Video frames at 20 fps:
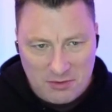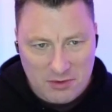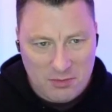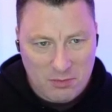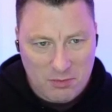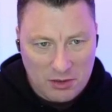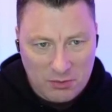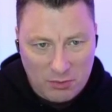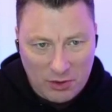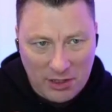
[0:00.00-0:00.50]

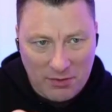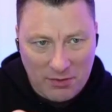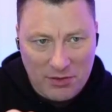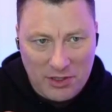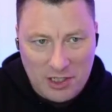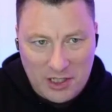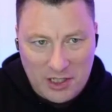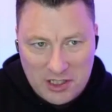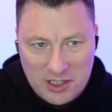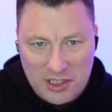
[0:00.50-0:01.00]
when
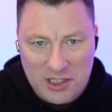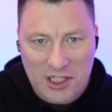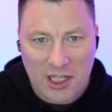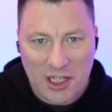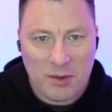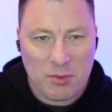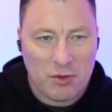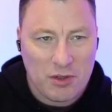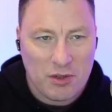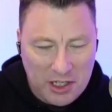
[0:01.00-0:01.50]
everything is
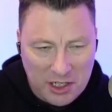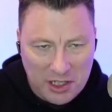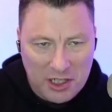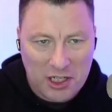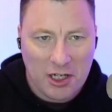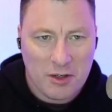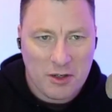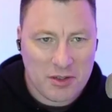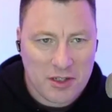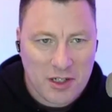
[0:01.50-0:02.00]
stable, they can
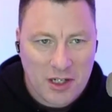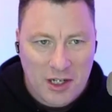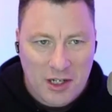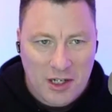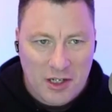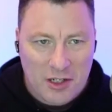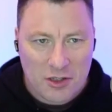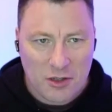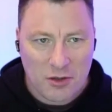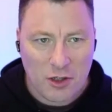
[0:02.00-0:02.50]
go and
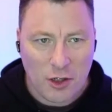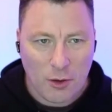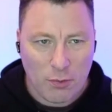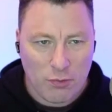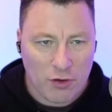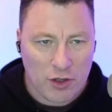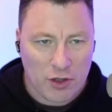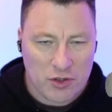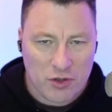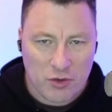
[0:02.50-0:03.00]
do the
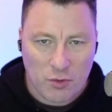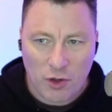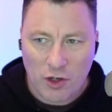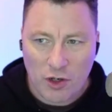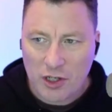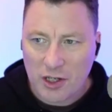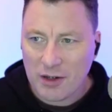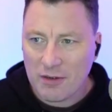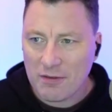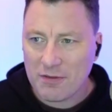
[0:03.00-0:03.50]
operational
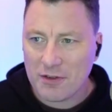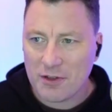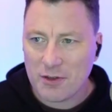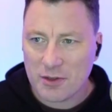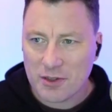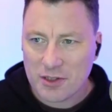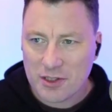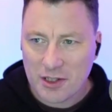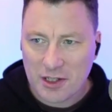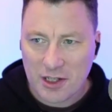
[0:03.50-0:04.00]
work going
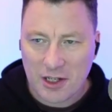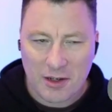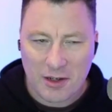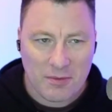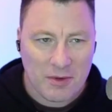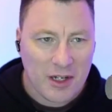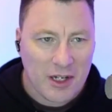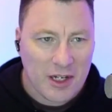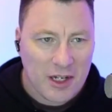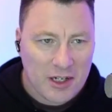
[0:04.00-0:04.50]
forward. So yeah, I've
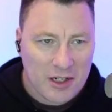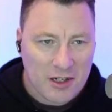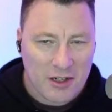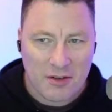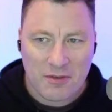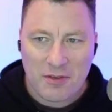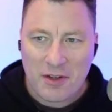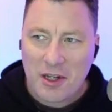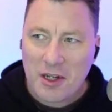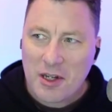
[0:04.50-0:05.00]
kind
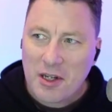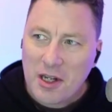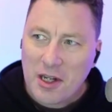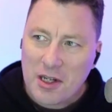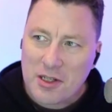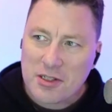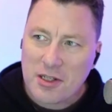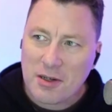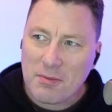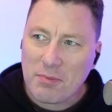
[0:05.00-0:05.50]
of
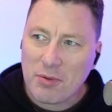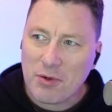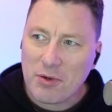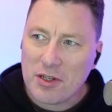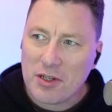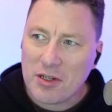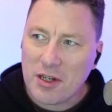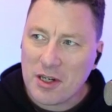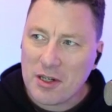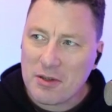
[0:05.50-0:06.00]
at some
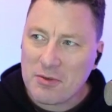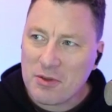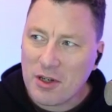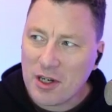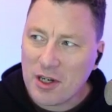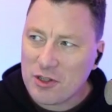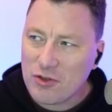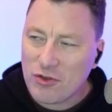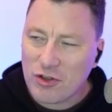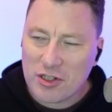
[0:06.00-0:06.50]
point I
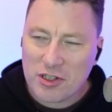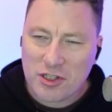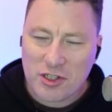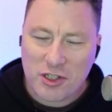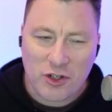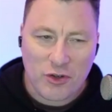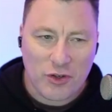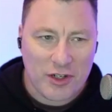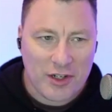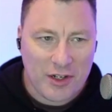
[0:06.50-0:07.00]
tried to
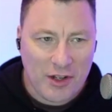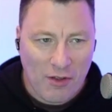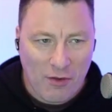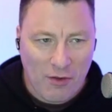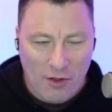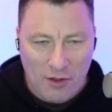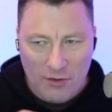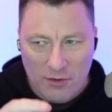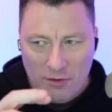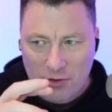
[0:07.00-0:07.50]
coin
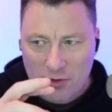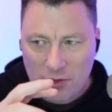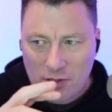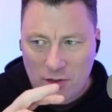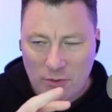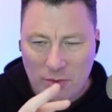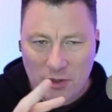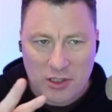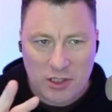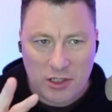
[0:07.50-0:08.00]
this
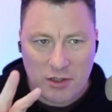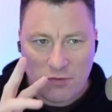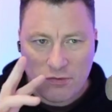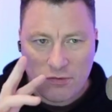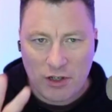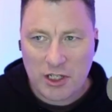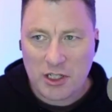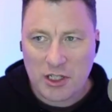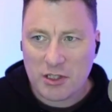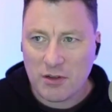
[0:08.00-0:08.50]

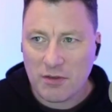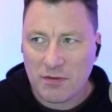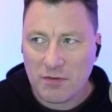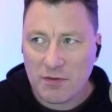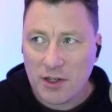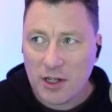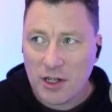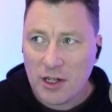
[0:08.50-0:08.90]
phrase of